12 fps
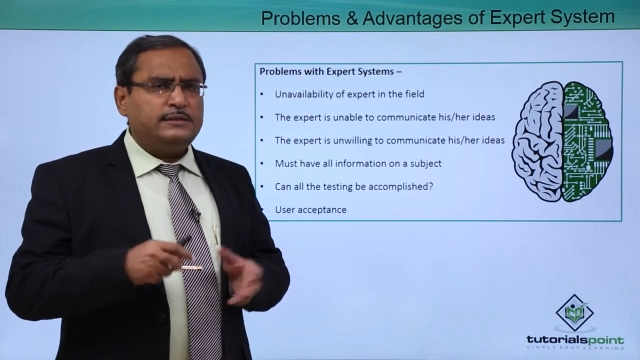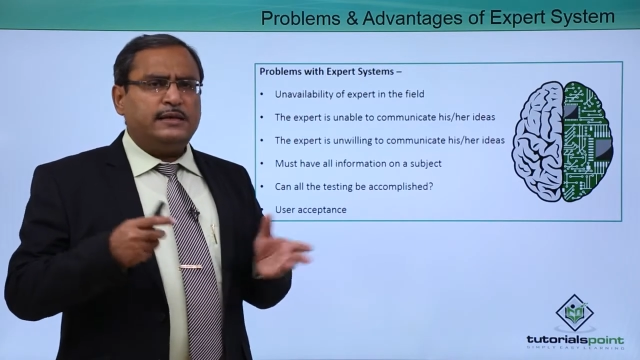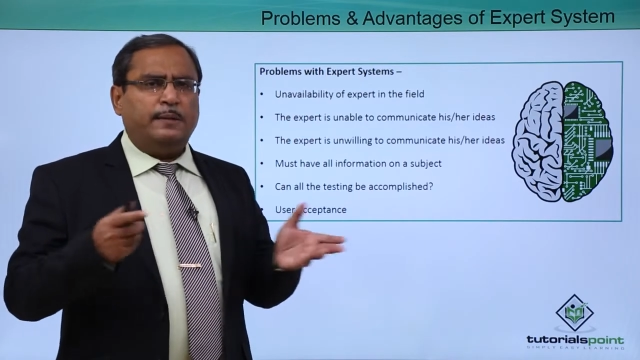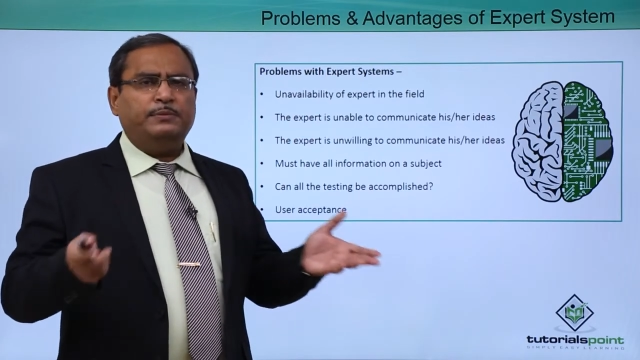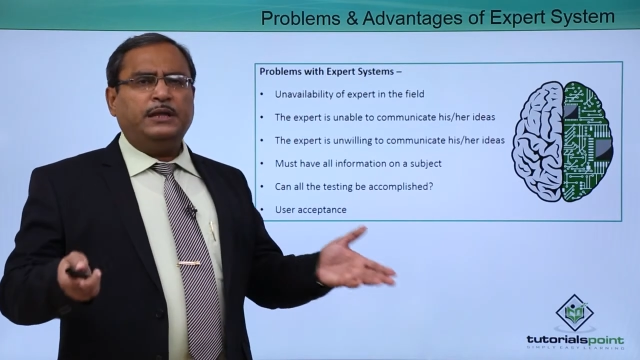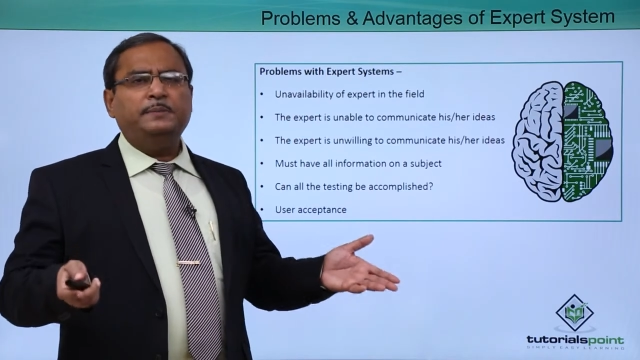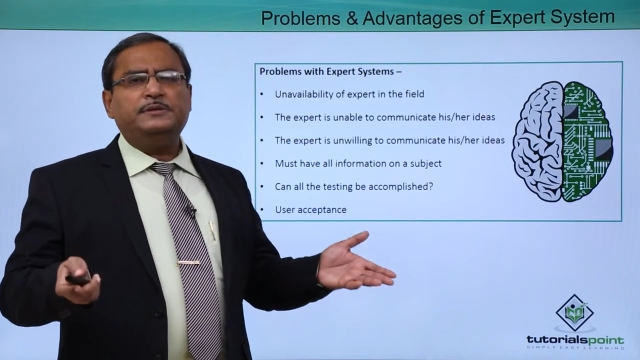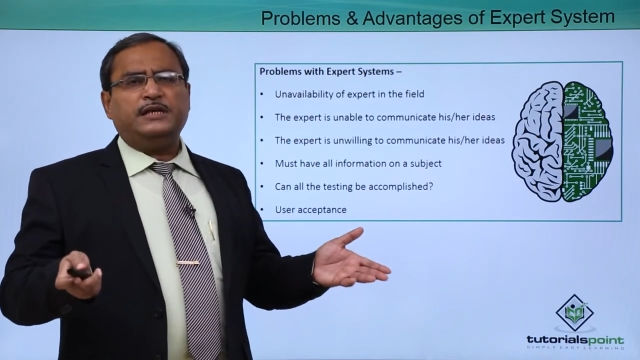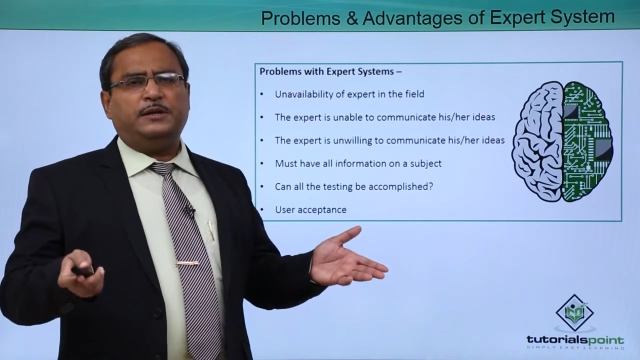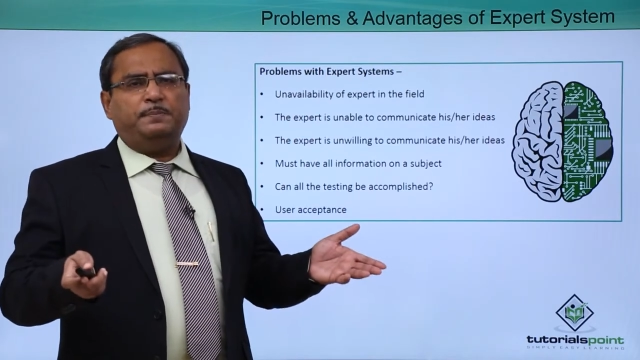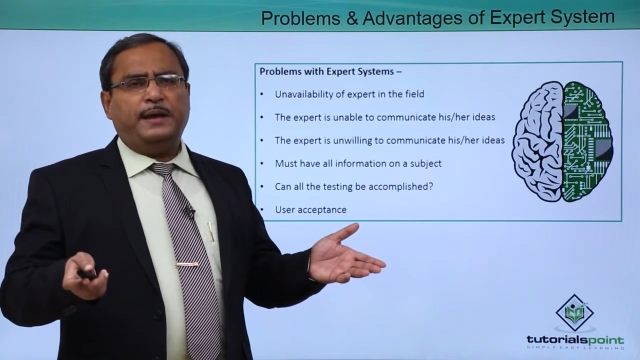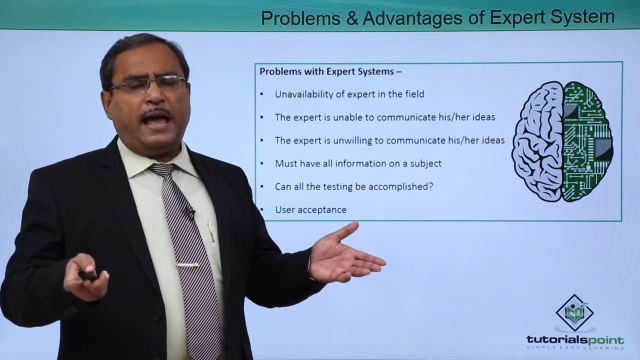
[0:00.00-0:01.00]

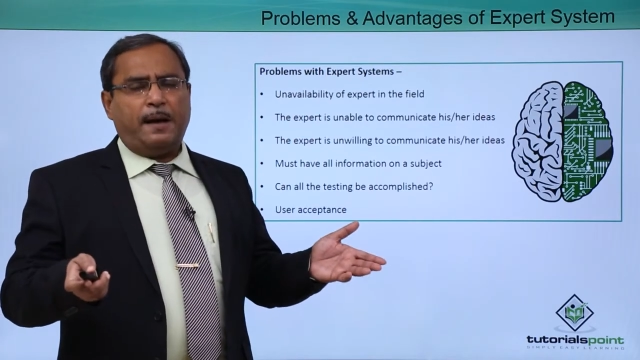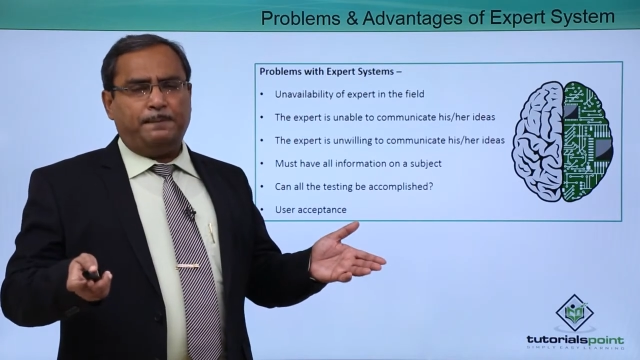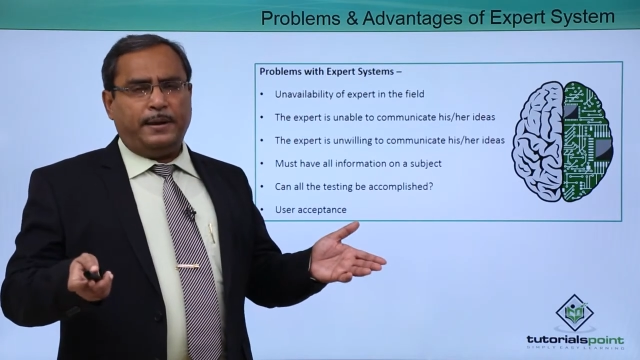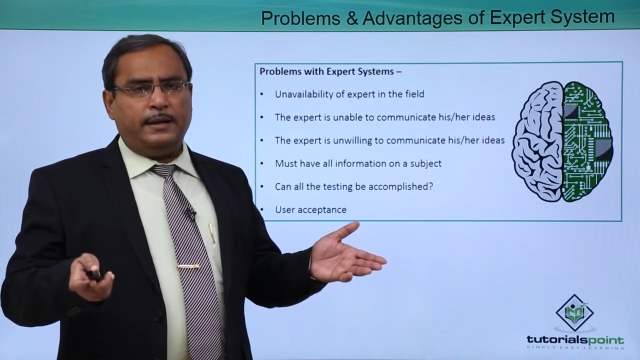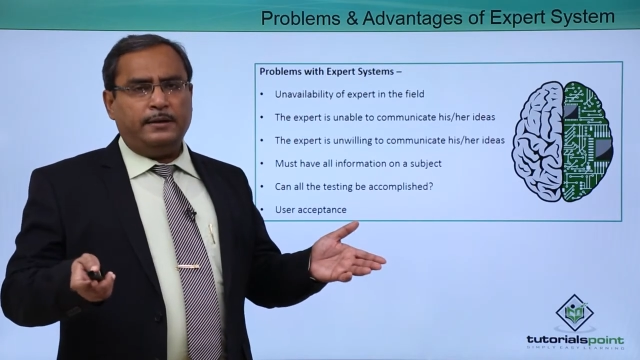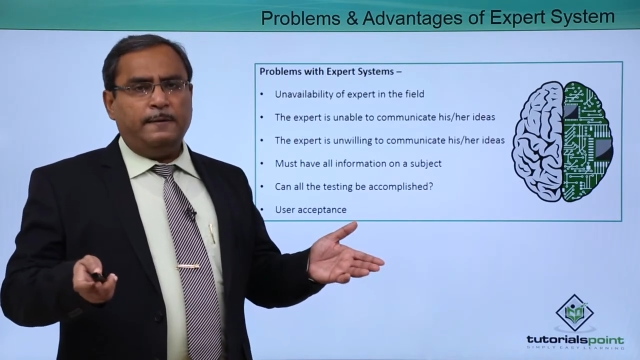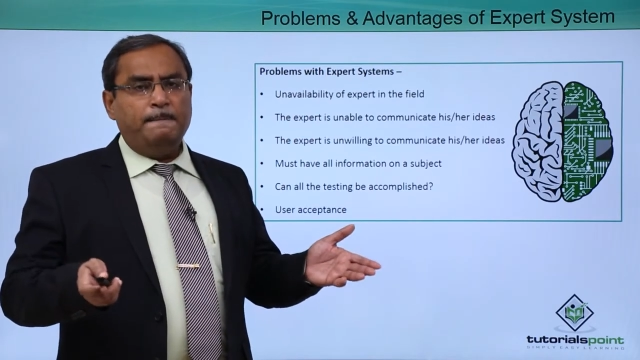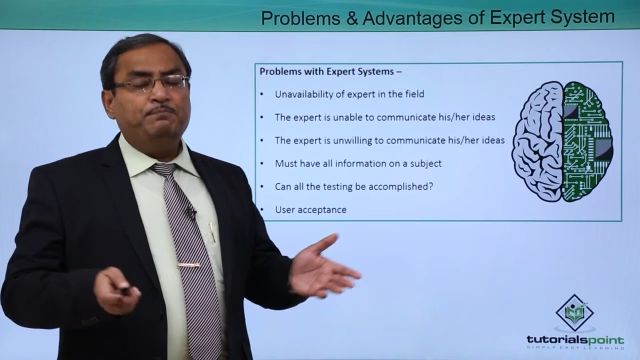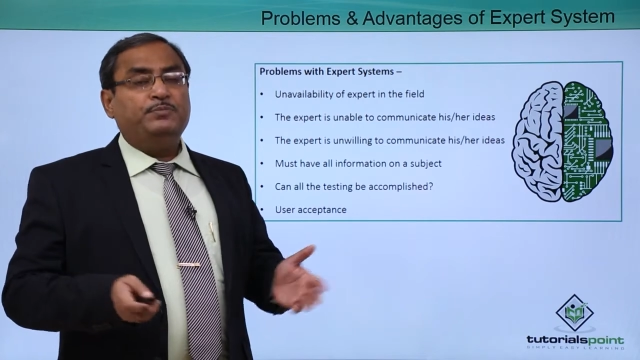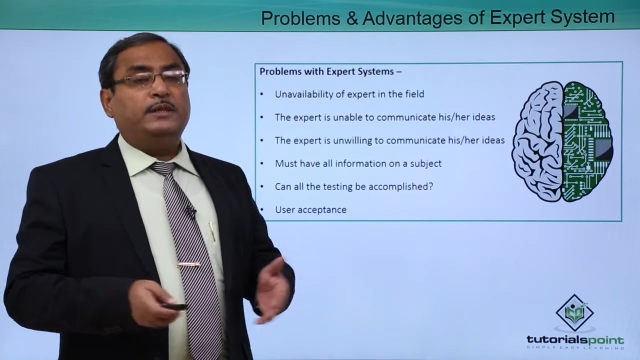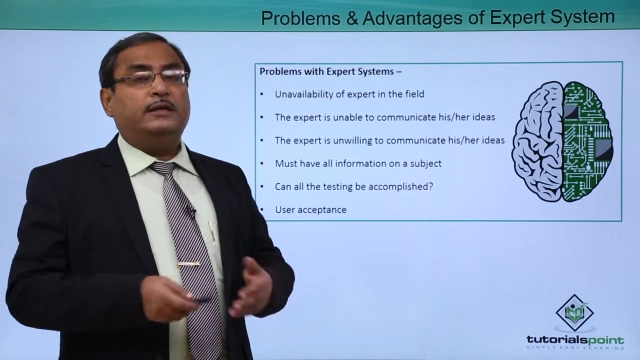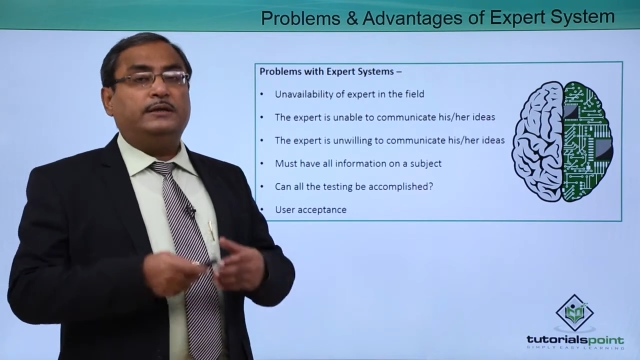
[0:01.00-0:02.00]
sometimes it may happen
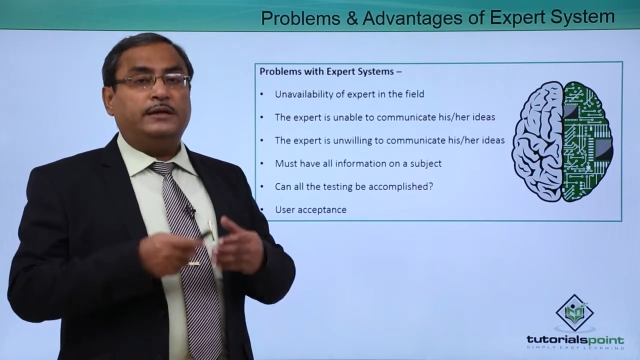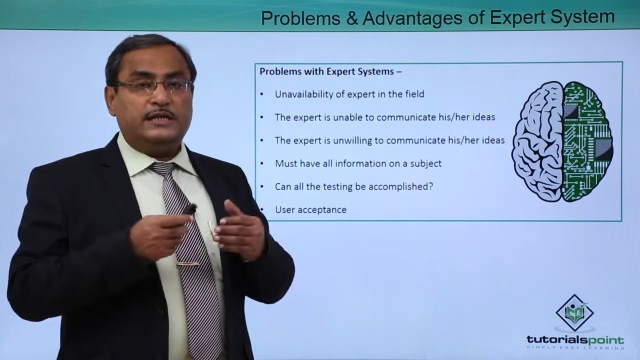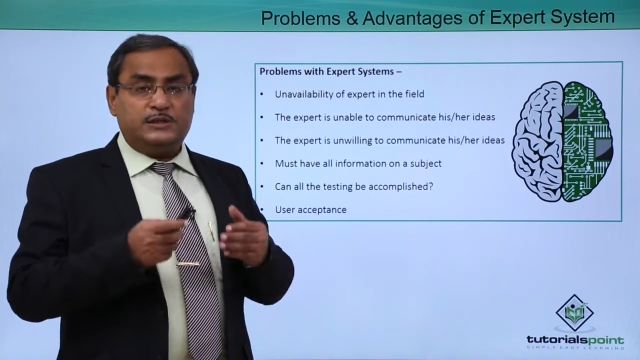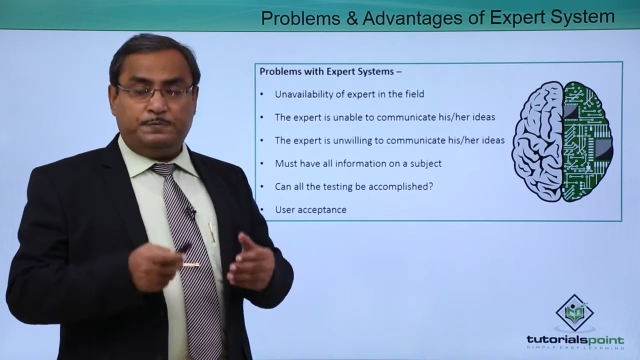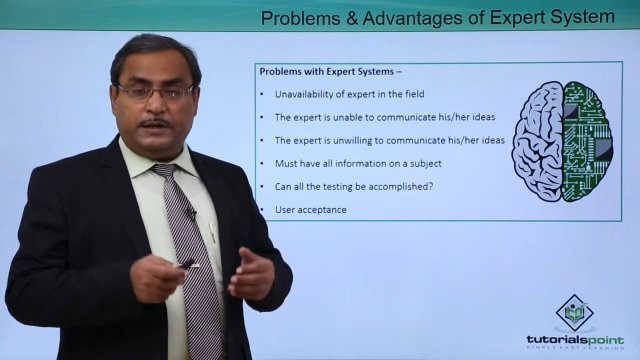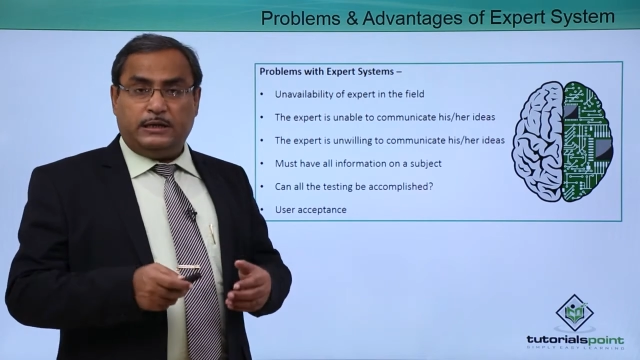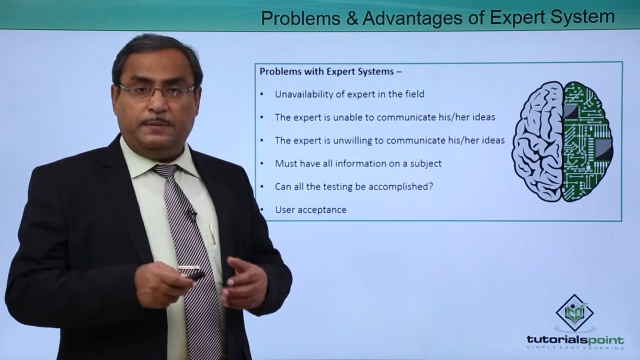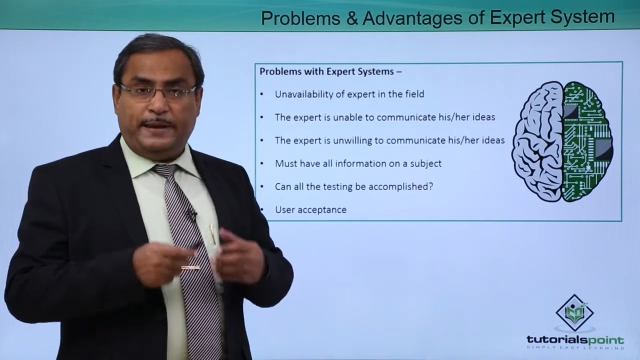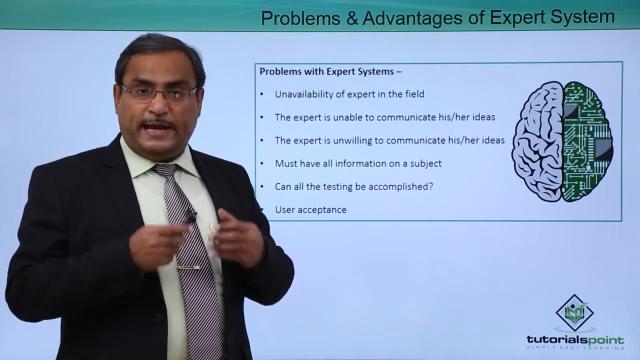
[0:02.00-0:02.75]
that the respective